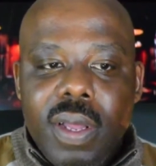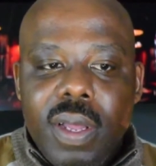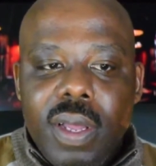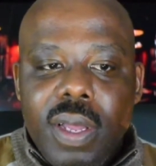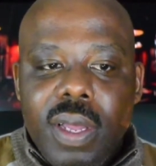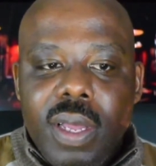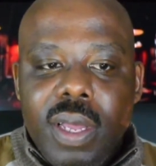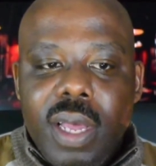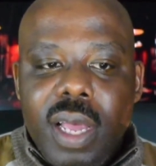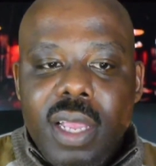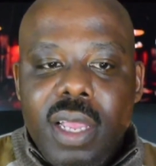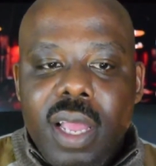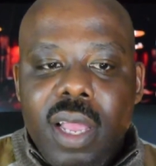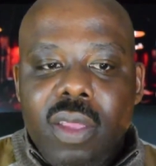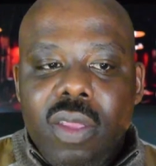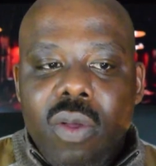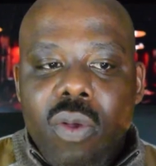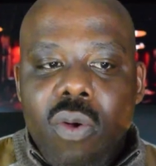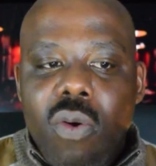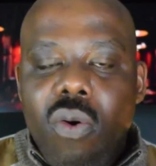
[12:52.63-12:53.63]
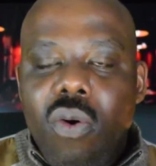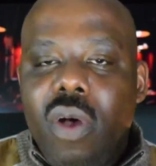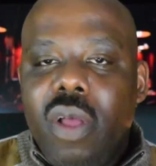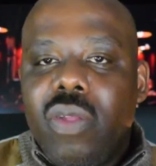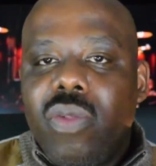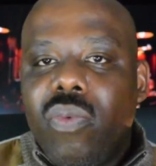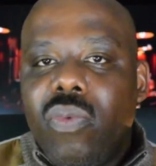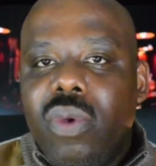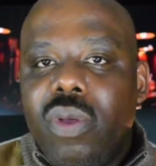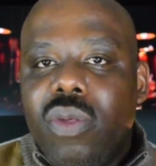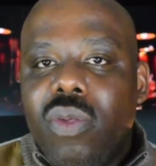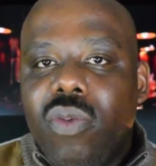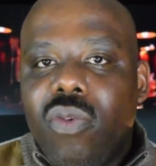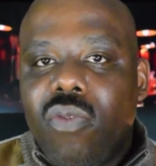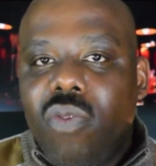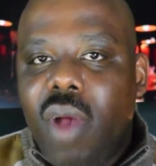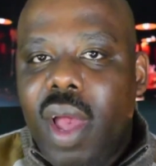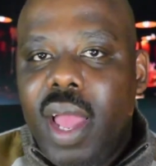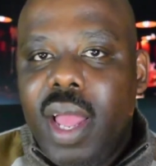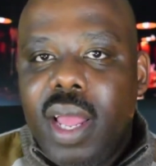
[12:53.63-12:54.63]
and that the courts would
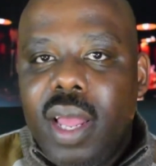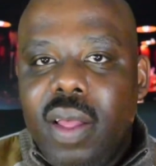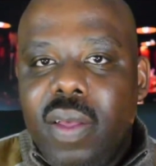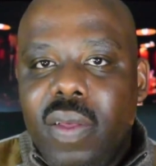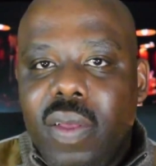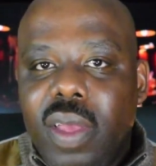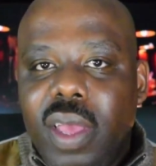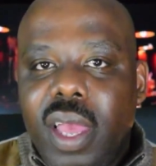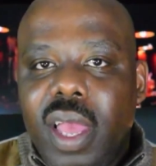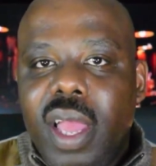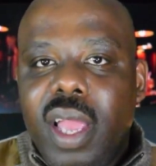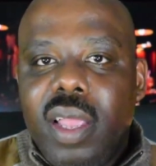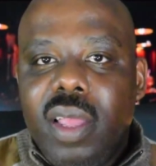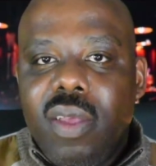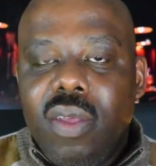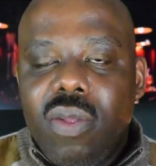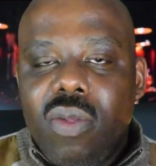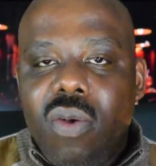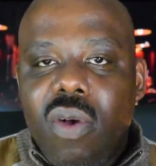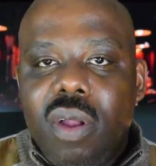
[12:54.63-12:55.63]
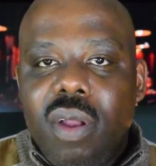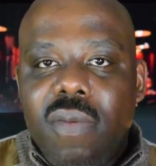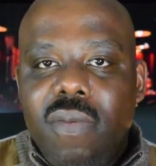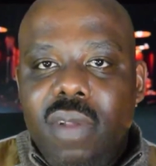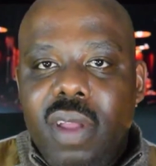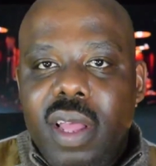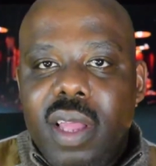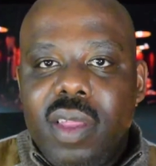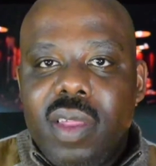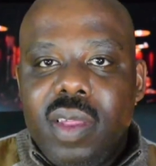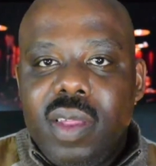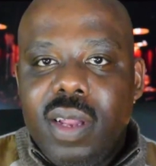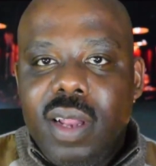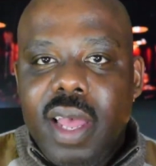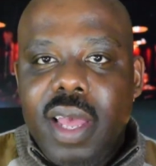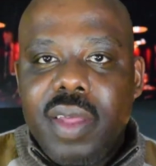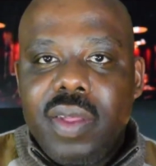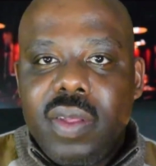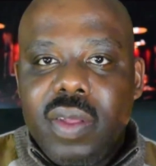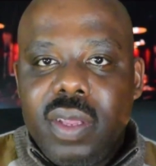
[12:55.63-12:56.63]
strike any sort of
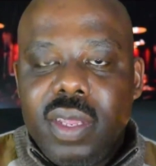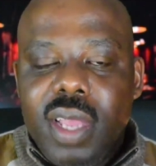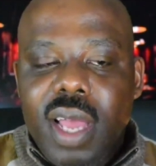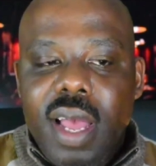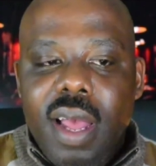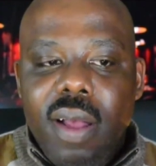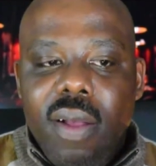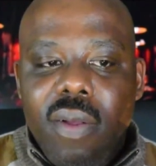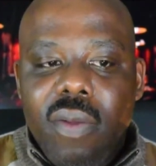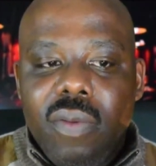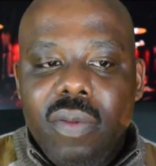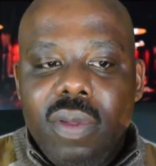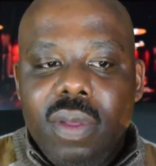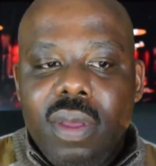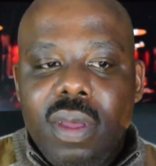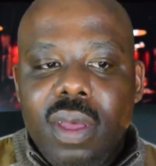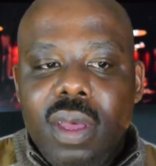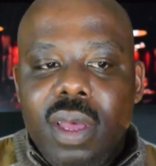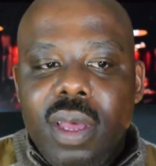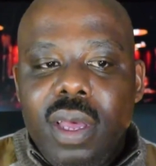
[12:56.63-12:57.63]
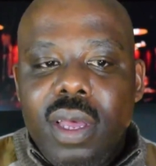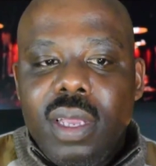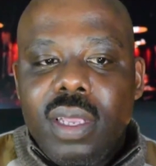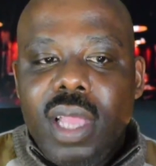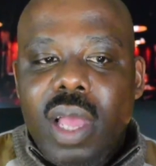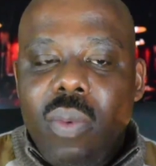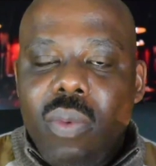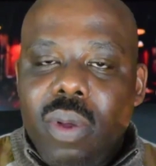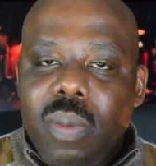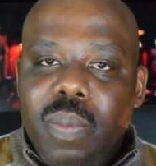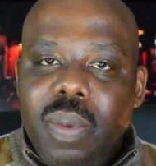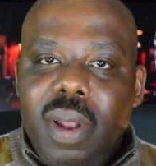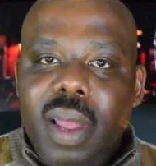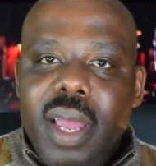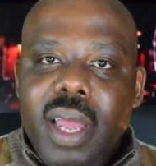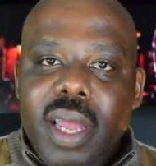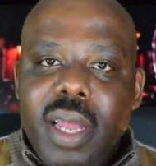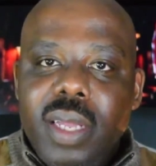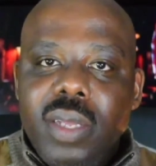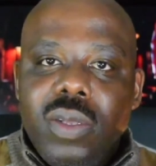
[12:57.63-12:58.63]
legislation down that would
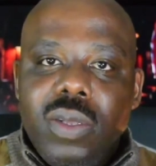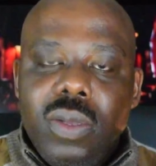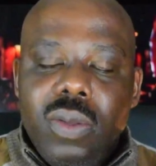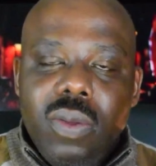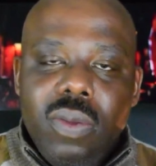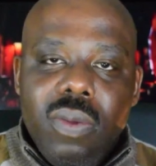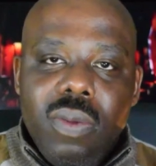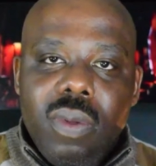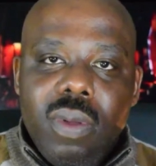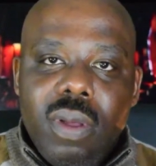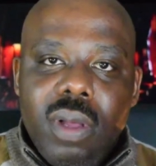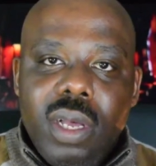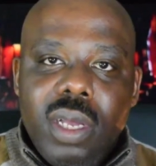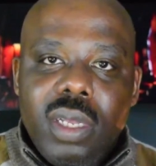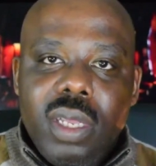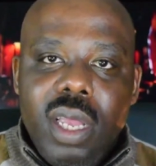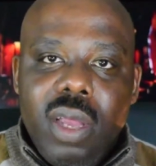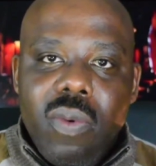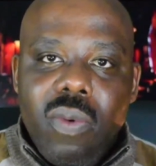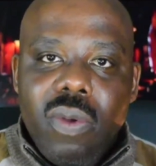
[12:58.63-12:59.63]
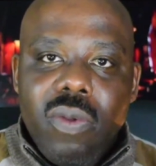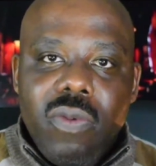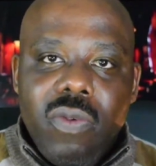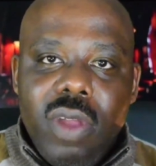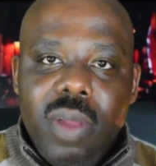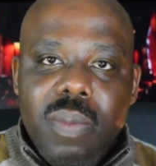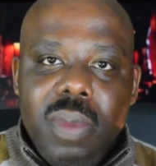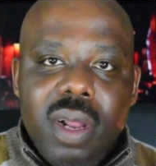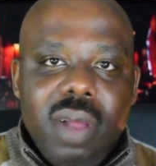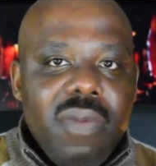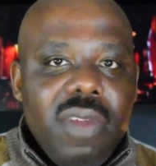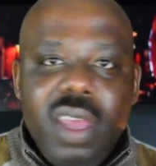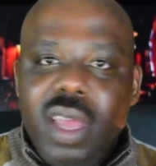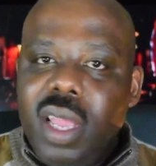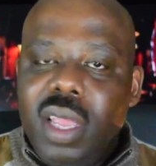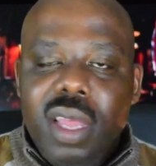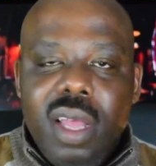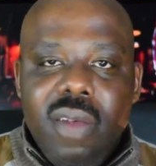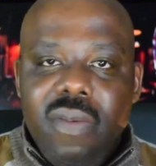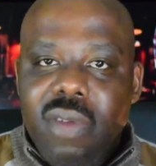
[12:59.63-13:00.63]
play into unequal treatment of
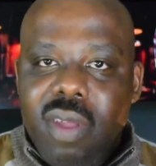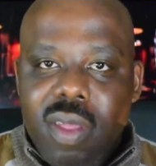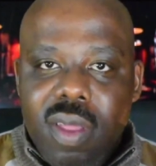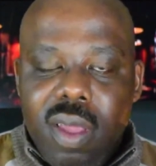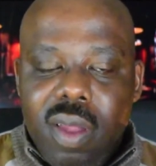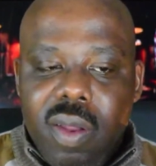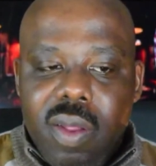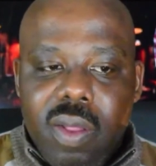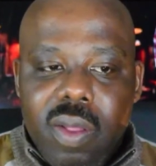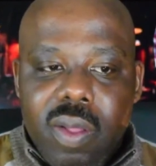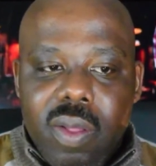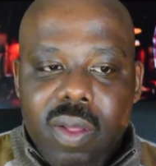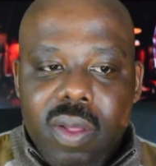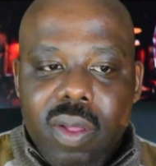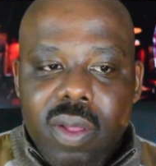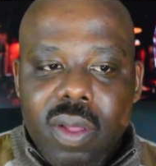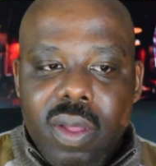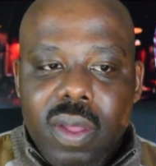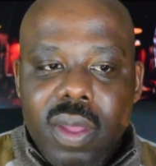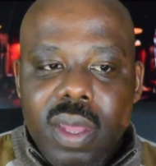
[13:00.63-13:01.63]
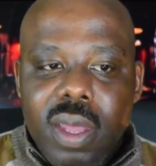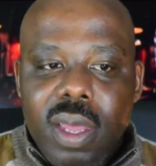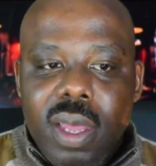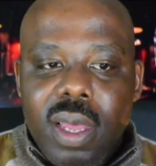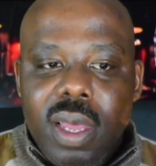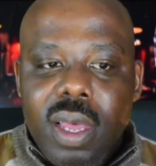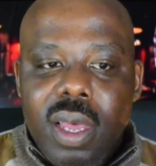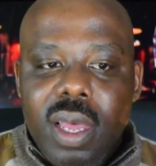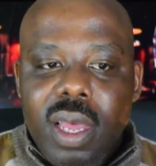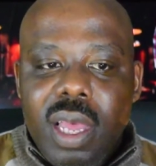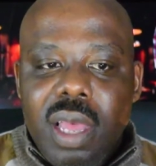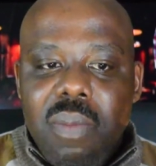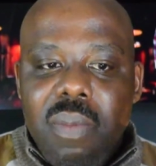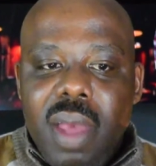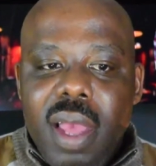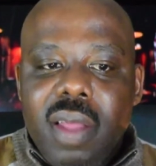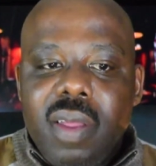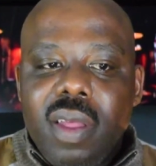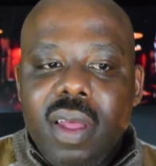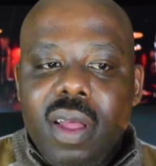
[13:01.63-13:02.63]
any of its citizens. It
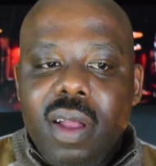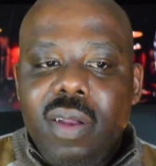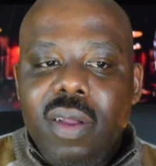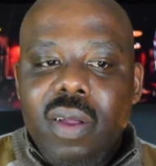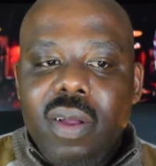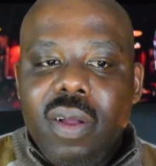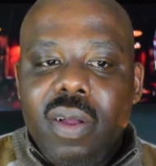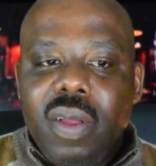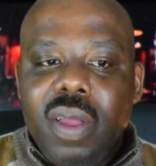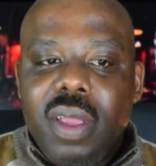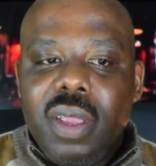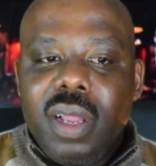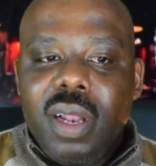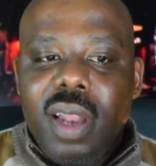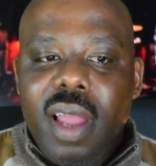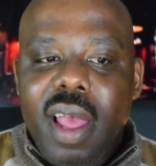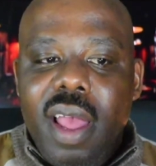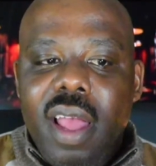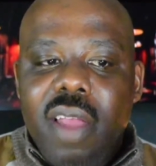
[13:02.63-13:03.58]
makes it clear in the last